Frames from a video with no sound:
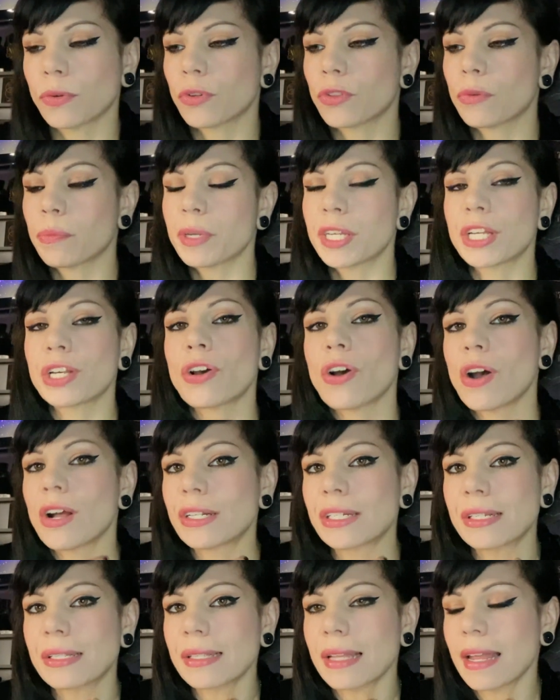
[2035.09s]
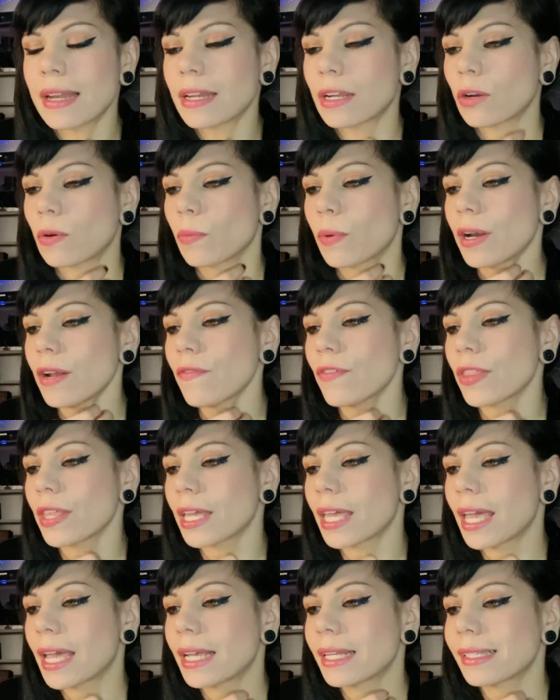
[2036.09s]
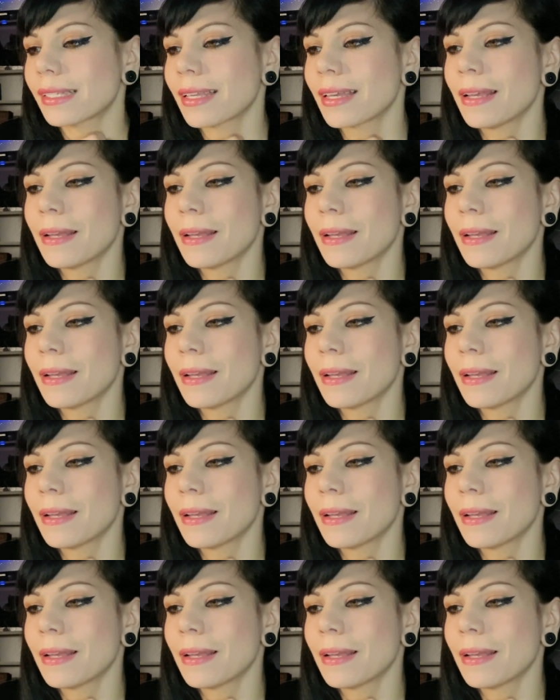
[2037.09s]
or they're being condescending or whatever the case,